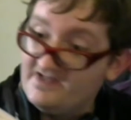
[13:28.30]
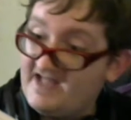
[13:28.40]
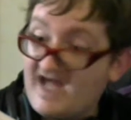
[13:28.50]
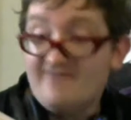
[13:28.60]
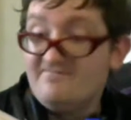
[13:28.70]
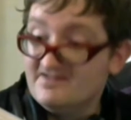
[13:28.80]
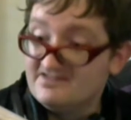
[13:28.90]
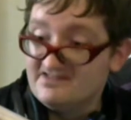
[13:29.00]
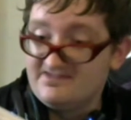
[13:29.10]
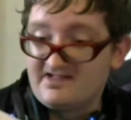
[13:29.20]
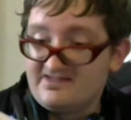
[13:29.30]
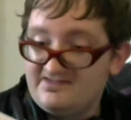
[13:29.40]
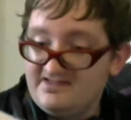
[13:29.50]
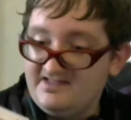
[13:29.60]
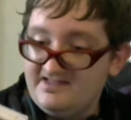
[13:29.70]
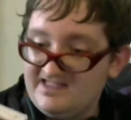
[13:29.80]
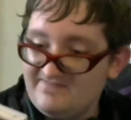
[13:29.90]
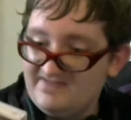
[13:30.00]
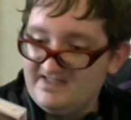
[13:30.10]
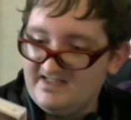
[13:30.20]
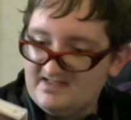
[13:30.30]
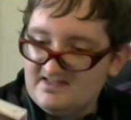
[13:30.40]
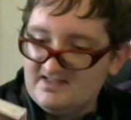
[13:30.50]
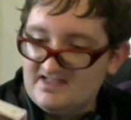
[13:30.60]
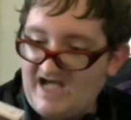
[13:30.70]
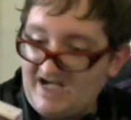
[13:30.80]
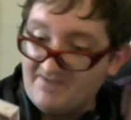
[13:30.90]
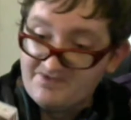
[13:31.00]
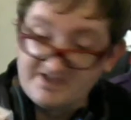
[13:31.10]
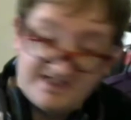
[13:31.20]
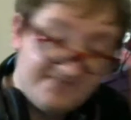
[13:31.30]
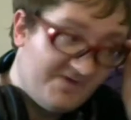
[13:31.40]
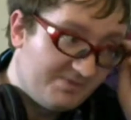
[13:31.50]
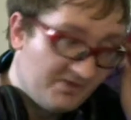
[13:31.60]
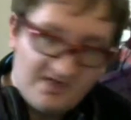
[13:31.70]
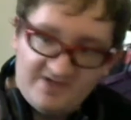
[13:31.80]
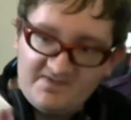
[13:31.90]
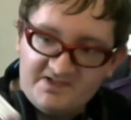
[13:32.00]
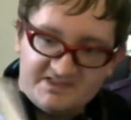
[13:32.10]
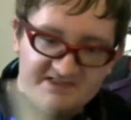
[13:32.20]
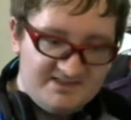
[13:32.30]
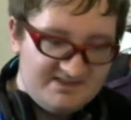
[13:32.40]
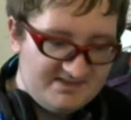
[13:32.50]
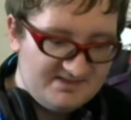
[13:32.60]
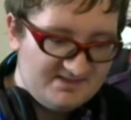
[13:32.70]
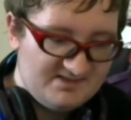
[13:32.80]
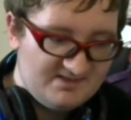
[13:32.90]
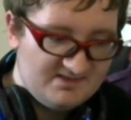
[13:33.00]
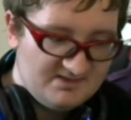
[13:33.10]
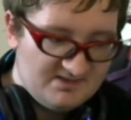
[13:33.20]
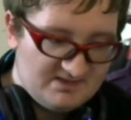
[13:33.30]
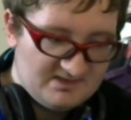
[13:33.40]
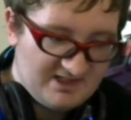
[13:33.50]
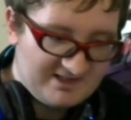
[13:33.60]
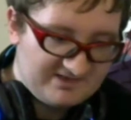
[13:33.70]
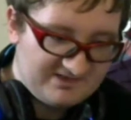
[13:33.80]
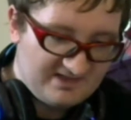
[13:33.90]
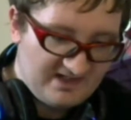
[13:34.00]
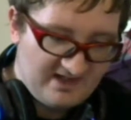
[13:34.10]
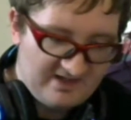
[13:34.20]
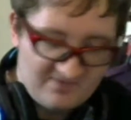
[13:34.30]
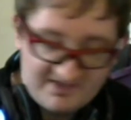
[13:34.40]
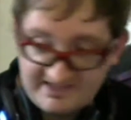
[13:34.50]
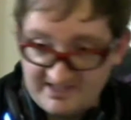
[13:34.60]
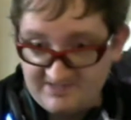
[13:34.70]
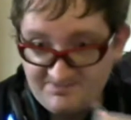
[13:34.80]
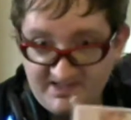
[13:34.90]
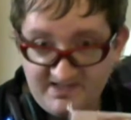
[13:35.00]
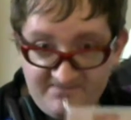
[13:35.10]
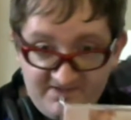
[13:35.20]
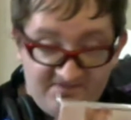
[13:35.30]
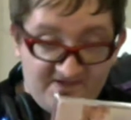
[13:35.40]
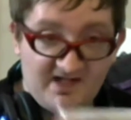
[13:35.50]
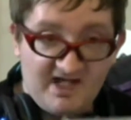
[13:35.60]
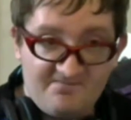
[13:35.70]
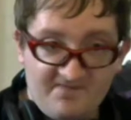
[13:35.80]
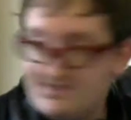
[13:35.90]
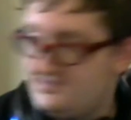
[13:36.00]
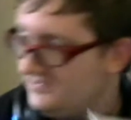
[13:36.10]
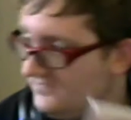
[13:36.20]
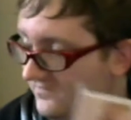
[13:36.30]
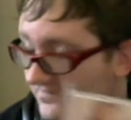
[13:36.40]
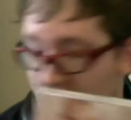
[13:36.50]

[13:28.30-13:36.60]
have this. It's like a CD, DVD. I was looking for the Blu-ray version, because I want to get as many of these. I have, like, two